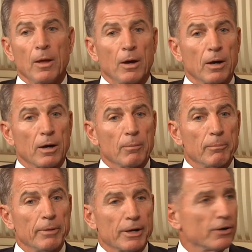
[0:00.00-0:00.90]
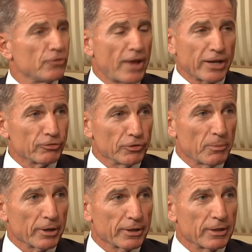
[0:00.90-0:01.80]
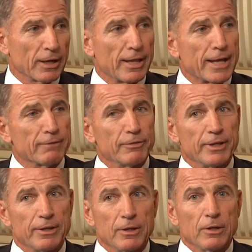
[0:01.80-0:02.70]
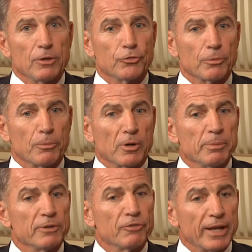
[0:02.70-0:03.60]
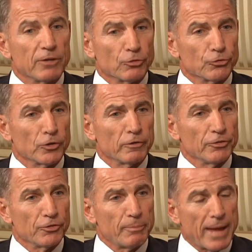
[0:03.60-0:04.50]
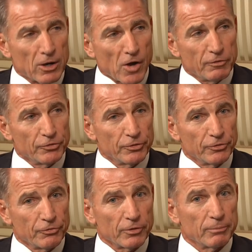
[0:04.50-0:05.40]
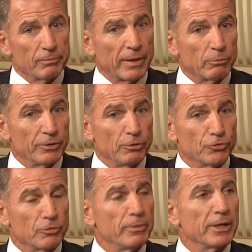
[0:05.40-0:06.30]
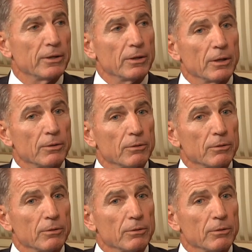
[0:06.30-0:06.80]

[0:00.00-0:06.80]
In our Jacksonville market, a lot of the suburban financial services back offices that we used to be in